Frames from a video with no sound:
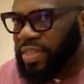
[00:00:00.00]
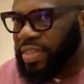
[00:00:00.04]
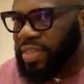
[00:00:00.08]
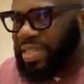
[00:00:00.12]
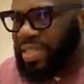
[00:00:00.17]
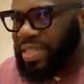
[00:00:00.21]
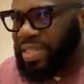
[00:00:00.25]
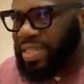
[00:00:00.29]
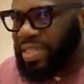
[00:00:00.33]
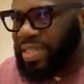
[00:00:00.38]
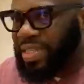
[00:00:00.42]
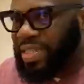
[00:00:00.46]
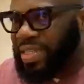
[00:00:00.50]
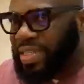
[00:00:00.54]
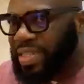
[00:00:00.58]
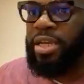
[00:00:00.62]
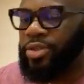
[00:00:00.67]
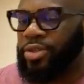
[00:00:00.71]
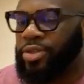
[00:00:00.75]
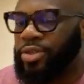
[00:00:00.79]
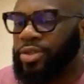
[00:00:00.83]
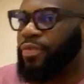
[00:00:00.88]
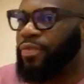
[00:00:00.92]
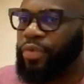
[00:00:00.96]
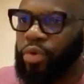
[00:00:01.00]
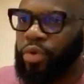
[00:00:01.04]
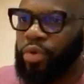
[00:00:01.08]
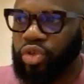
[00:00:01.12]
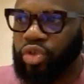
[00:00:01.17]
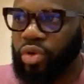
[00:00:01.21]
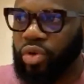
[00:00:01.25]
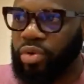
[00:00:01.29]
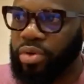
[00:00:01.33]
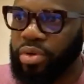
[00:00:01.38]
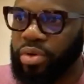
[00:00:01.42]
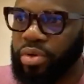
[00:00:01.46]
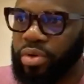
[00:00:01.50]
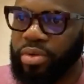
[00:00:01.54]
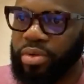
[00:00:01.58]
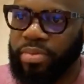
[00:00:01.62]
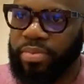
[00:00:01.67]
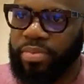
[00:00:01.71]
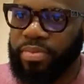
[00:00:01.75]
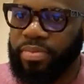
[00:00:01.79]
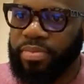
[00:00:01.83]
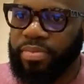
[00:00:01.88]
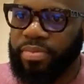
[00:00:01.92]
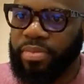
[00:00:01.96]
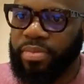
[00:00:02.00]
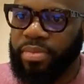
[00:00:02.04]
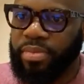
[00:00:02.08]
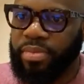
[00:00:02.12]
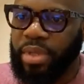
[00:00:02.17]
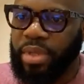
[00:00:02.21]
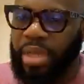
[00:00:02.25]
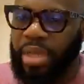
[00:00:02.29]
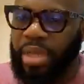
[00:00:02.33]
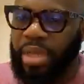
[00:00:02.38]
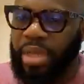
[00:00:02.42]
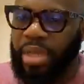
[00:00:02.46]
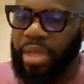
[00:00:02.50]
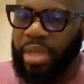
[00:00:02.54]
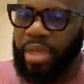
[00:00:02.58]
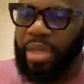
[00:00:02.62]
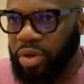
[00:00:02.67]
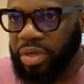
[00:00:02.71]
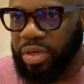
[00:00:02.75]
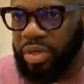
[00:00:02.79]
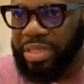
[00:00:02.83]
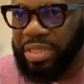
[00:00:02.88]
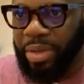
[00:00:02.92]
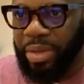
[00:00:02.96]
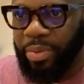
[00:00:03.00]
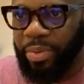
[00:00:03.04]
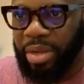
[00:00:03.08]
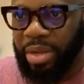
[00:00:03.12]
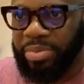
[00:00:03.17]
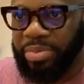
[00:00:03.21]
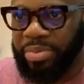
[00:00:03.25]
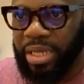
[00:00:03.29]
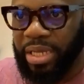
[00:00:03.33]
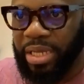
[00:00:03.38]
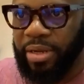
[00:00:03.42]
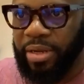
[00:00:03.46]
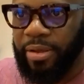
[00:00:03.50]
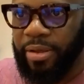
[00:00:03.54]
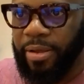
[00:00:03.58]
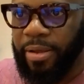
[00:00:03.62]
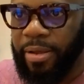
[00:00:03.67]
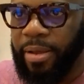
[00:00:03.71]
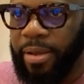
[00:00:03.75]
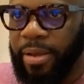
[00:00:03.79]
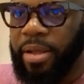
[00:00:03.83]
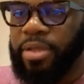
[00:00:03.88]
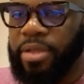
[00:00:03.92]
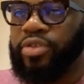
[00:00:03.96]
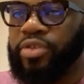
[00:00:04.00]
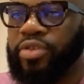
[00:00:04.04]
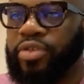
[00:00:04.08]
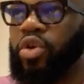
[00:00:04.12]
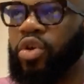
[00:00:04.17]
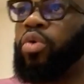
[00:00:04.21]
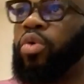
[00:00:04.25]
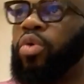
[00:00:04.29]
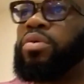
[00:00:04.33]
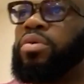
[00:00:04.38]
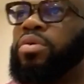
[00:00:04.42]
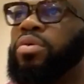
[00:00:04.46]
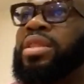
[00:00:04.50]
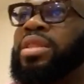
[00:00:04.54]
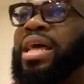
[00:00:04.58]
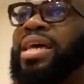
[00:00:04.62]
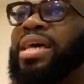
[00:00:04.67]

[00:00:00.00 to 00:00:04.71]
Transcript: needed skill sets into the future. I hope you understand what I'm saying.